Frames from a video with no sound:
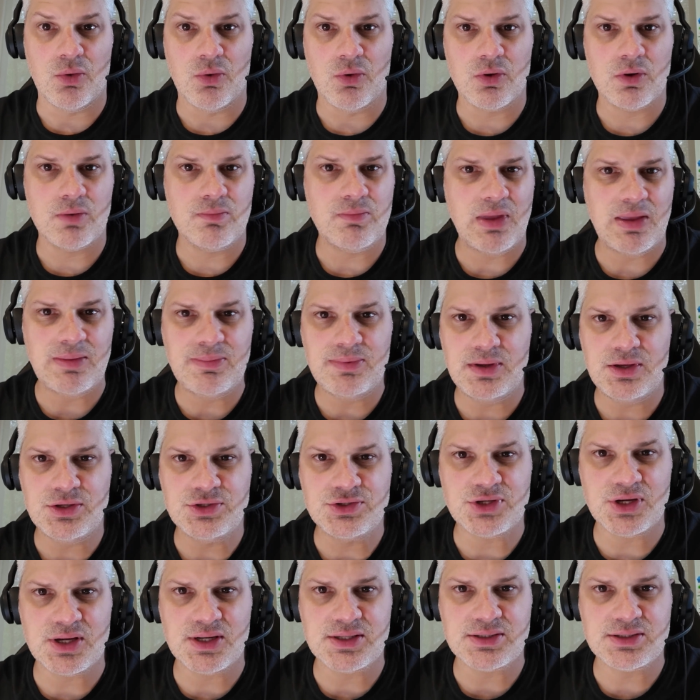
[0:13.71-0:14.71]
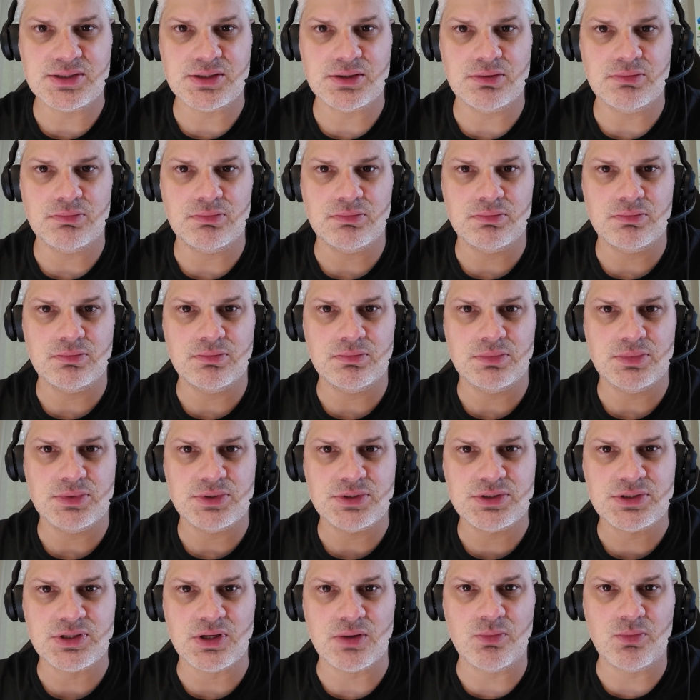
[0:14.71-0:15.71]
or maybe just
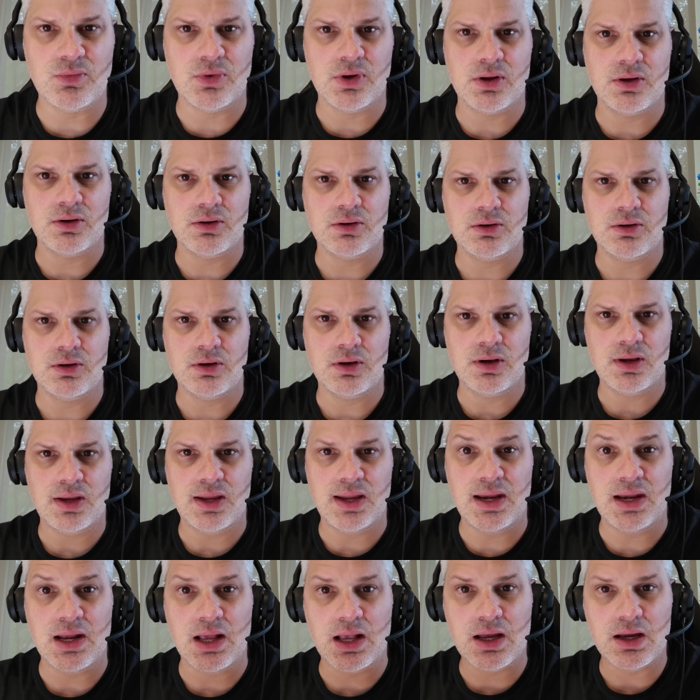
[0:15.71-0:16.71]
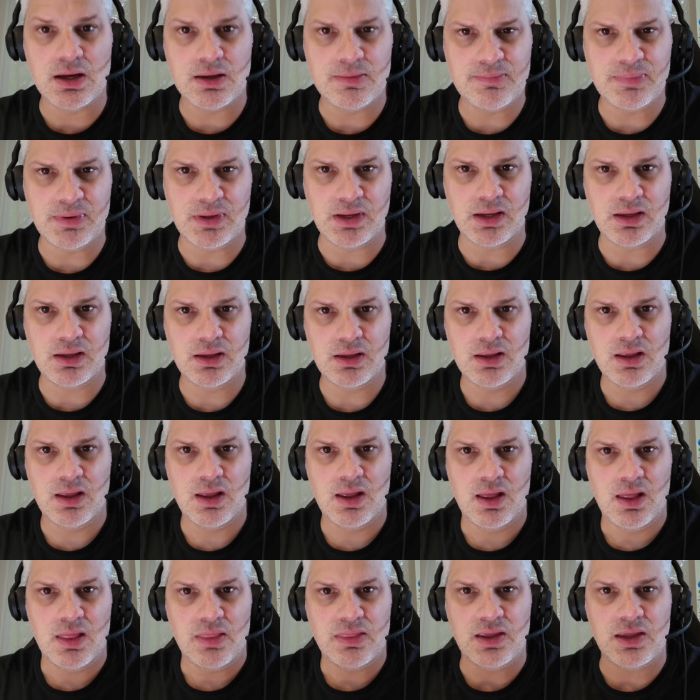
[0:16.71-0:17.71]
someone in a company
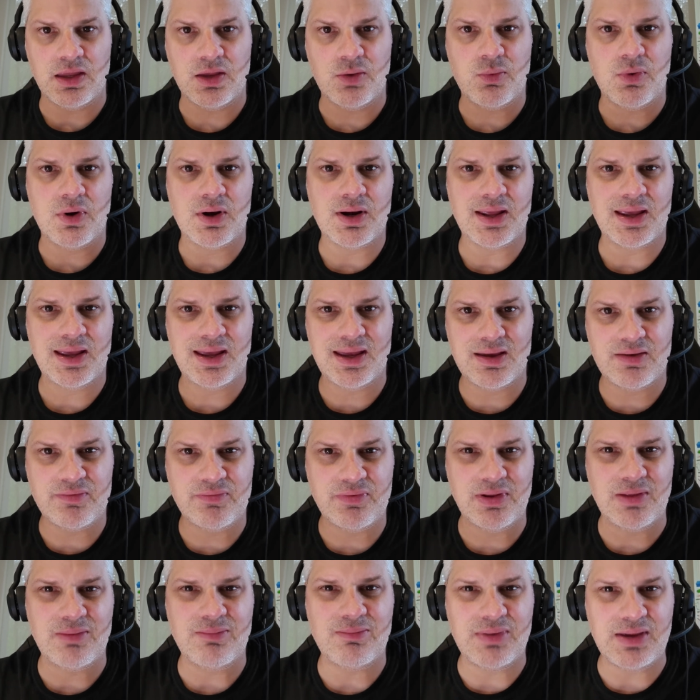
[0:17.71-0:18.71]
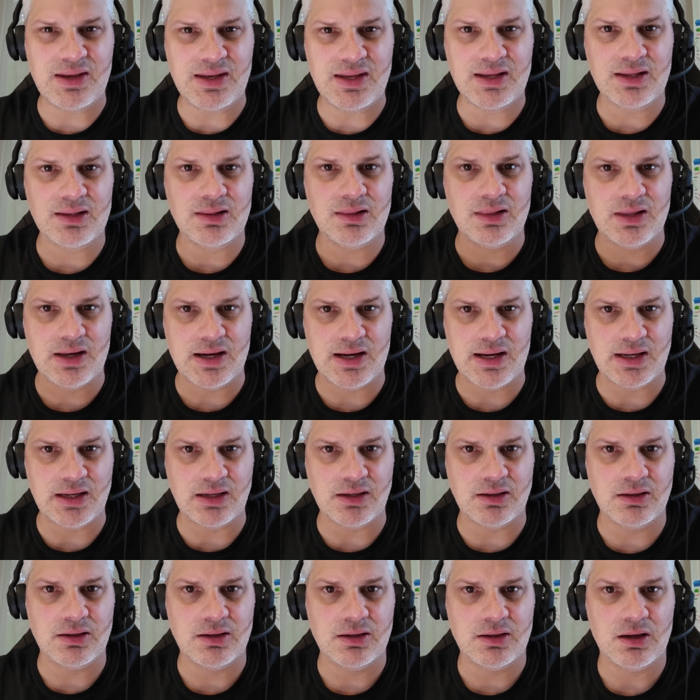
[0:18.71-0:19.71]
that you want to have an immediate
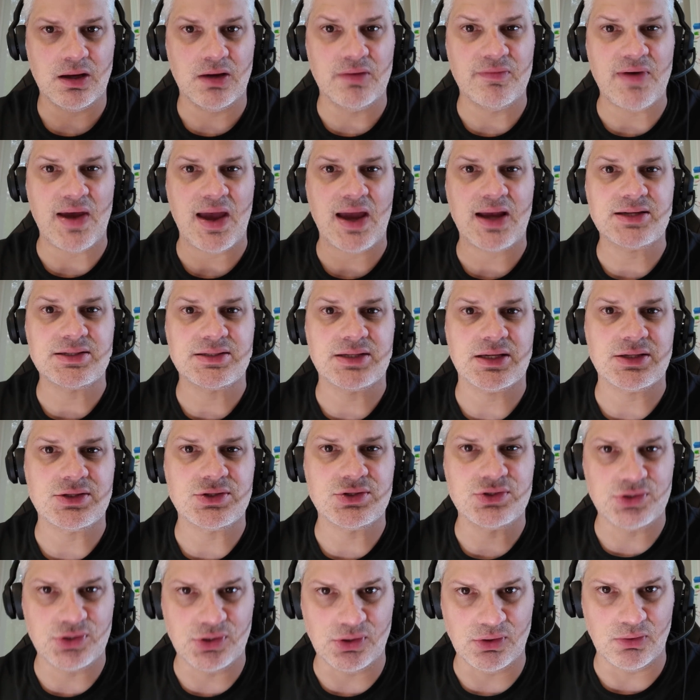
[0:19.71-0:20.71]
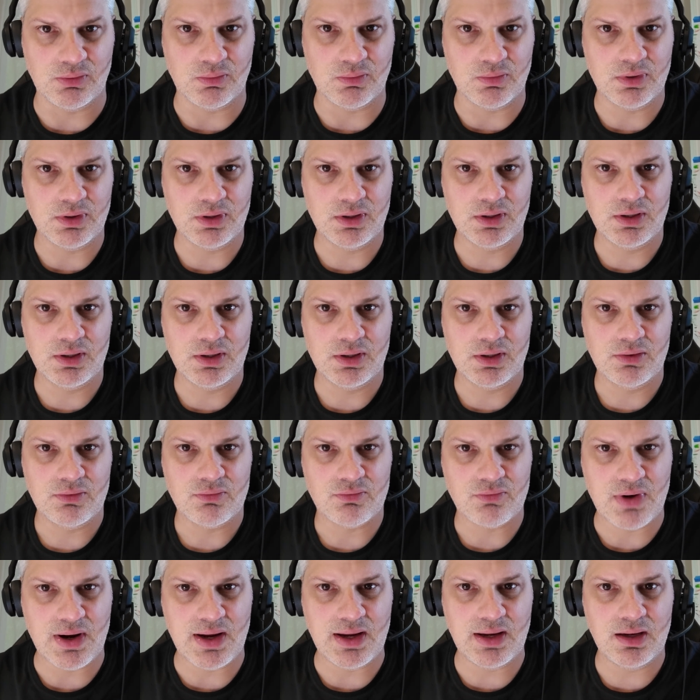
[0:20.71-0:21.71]
line of access to,
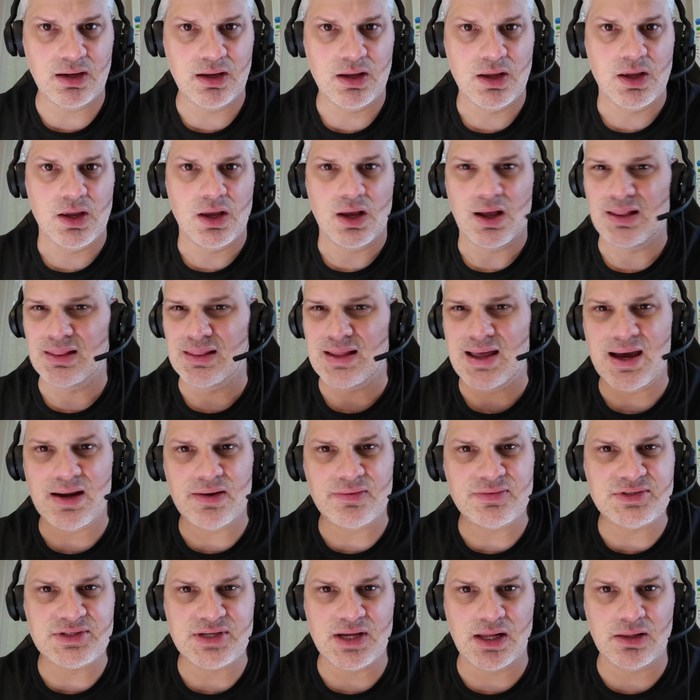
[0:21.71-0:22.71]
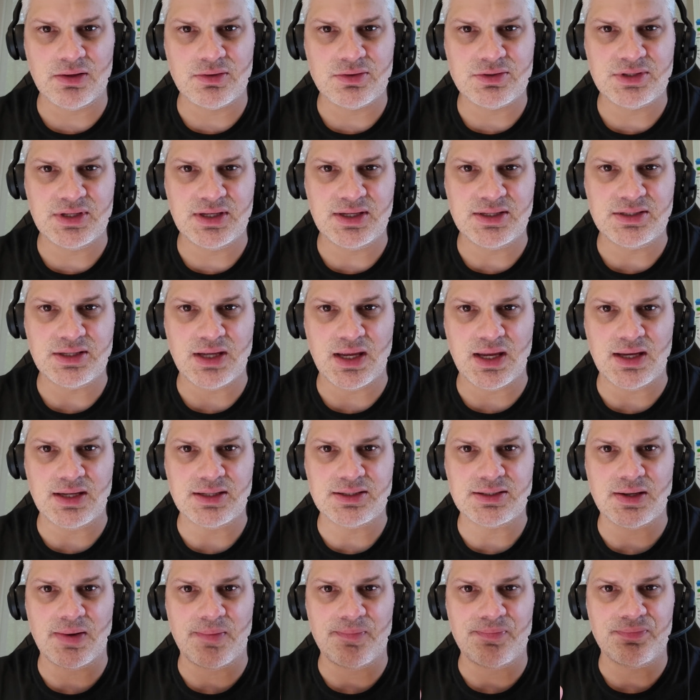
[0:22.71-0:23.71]
right? A lot of sellers these
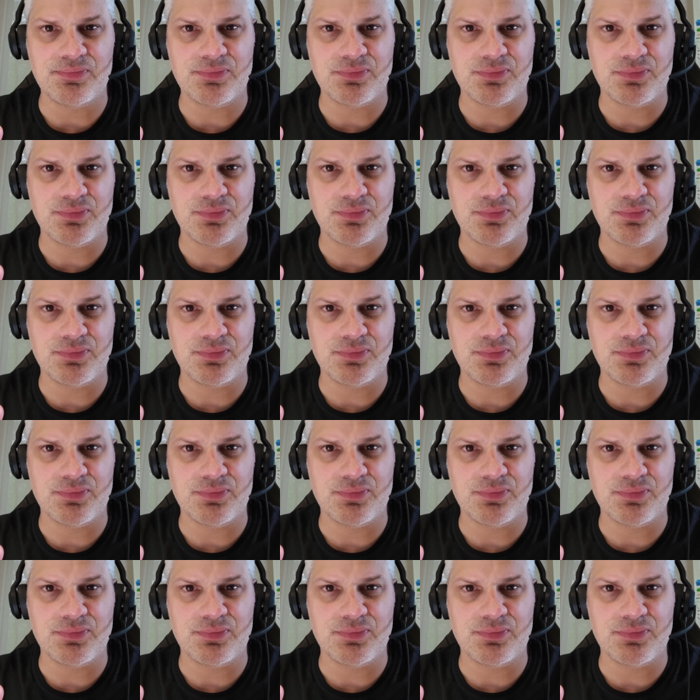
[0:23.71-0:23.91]
days